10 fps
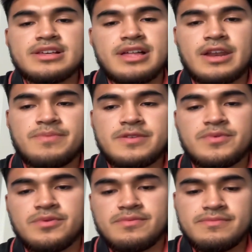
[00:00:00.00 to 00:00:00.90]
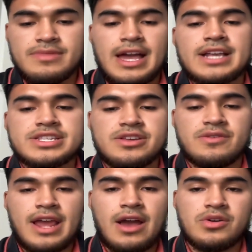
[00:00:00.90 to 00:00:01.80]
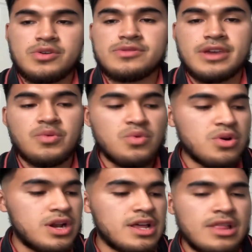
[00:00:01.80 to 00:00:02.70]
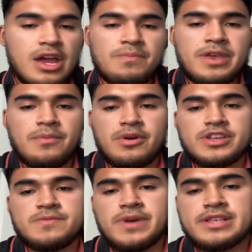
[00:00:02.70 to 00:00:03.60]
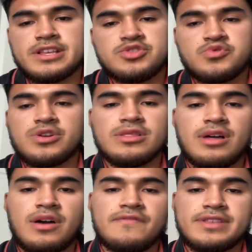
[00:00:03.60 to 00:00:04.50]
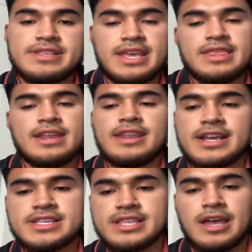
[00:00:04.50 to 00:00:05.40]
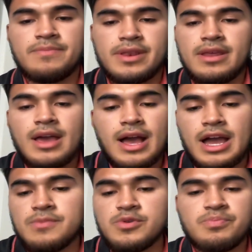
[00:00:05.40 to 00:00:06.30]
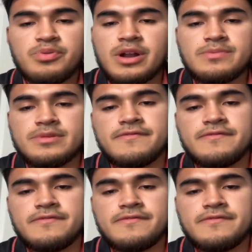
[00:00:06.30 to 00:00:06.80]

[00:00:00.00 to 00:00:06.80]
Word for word: a lot of people last year and how good they were. And a lot of people are expecting Jordan Love to take that next step. And I would probably